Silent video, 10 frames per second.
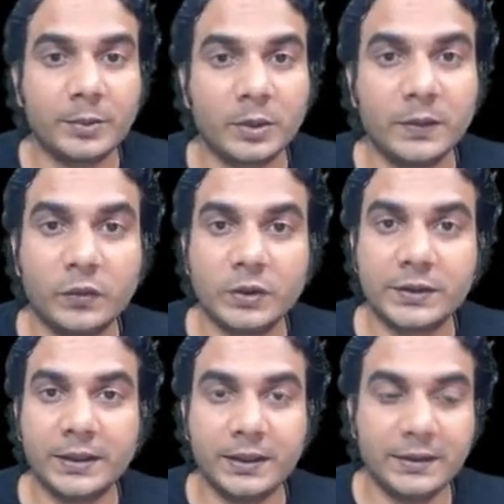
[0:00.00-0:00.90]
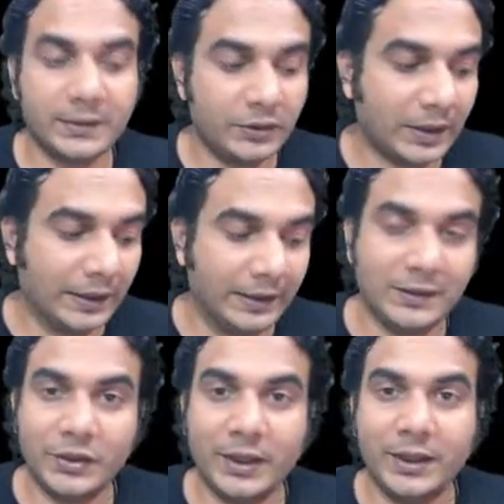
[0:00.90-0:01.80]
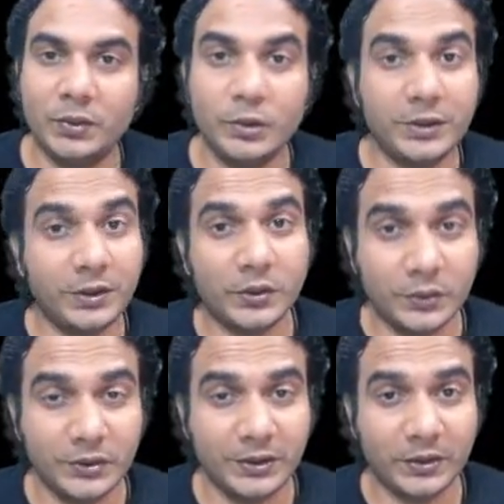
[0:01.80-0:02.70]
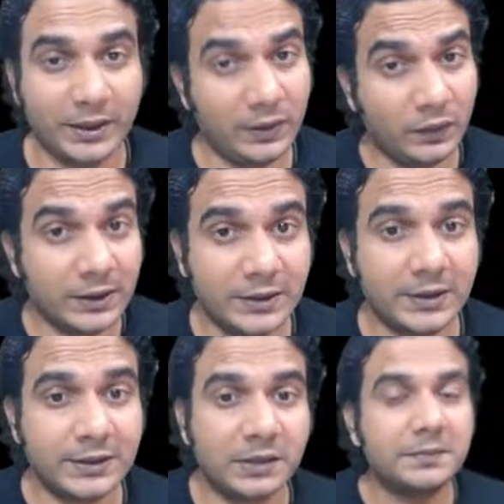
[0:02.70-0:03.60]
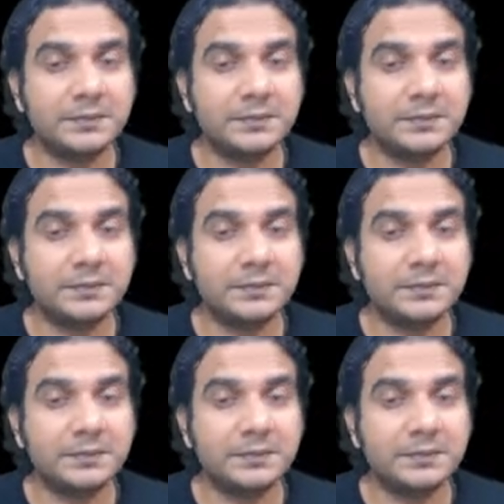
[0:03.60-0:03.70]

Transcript: problem was there in IIT-JEE 2020 advanced exam.